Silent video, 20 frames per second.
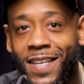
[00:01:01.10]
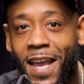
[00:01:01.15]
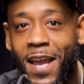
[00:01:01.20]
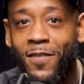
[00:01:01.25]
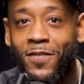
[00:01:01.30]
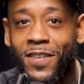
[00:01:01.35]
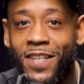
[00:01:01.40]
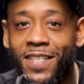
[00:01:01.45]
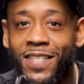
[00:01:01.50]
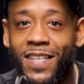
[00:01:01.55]

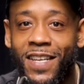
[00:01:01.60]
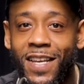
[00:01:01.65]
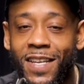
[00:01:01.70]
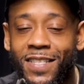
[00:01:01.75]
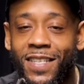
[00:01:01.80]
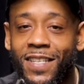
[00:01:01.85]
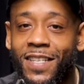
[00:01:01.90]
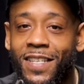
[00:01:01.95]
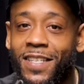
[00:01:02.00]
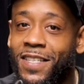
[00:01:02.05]
this season
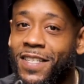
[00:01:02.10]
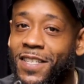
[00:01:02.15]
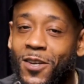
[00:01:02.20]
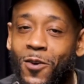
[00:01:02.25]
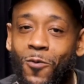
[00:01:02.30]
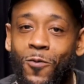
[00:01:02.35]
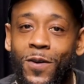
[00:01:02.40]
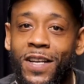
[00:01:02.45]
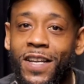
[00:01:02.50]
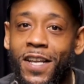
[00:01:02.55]
and still win
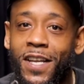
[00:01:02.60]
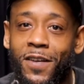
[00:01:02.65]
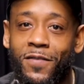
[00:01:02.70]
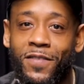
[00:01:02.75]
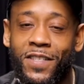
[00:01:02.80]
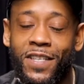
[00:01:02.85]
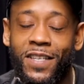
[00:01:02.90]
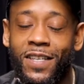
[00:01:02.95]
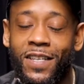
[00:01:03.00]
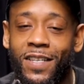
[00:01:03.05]
the
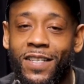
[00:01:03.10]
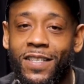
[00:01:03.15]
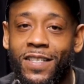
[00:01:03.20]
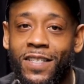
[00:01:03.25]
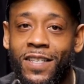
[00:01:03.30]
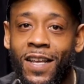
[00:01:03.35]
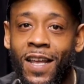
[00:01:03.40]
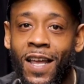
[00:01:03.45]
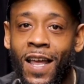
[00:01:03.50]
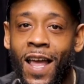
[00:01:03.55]
NFC East.
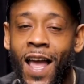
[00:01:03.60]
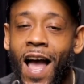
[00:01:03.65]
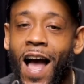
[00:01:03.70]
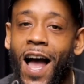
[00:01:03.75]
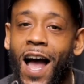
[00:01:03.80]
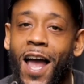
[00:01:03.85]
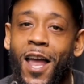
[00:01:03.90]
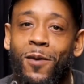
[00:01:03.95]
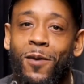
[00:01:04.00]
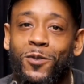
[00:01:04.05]
I am
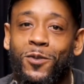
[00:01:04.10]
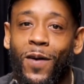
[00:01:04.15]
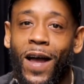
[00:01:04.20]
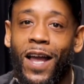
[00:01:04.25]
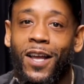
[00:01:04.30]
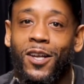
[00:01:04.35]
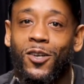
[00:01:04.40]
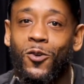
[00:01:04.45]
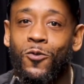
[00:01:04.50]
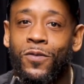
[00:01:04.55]
Spike
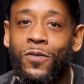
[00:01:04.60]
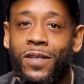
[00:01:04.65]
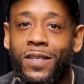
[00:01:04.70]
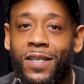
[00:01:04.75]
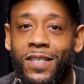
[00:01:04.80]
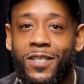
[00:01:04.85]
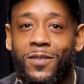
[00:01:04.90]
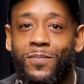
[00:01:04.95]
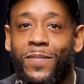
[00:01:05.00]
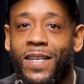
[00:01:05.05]
Lou. This has
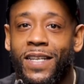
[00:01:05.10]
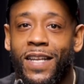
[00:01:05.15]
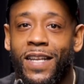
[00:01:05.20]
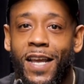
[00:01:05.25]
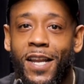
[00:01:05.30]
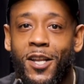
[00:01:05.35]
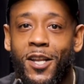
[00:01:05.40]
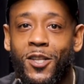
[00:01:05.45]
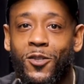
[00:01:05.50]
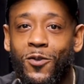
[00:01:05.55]
been Dead End
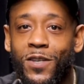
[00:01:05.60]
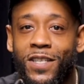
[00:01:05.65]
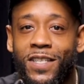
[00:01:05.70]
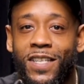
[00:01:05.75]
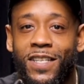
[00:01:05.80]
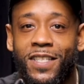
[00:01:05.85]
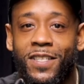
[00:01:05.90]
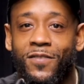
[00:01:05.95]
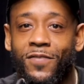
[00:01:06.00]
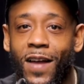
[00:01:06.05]

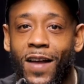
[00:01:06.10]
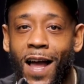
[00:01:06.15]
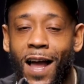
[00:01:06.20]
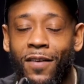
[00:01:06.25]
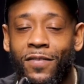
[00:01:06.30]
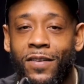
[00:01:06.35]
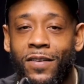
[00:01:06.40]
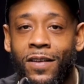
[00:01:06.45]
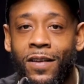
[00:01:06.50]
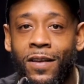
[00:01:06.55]
365,
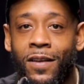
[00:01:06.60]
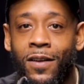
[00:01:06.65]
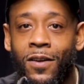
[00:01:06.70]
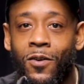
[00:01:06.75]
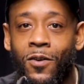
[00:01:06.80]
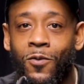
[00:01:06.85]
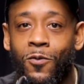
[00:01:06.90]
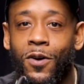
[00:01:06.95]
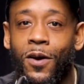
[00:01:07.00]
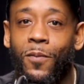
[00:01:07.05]

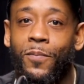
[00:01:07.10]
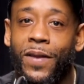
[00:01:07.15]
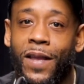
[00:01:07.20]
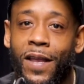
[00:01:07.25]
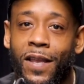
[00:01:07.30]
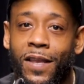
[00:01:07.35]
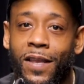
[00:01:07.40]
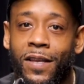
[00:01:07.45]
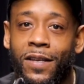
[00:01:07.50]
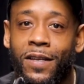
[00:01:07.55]
where opinion
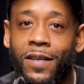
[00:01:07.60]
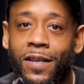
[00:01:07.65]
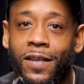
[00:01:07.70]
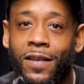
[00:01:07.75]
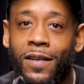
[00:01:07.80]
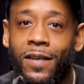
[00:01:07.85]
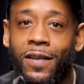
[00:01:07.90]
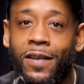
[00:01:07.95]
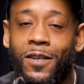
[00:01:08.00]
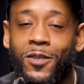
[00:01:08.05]

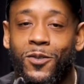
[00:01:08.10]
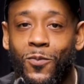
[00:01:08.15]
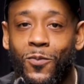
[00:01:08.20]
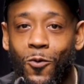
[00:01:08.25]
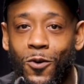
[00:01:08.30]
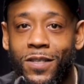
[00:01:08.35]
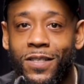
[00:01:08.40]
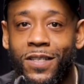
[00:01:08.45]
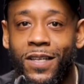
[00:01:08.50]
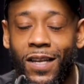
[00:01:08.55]
and sports
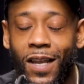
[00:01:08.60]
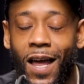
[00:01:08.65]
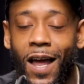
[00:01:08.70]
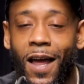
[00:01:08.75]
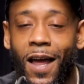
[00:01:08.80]
collide.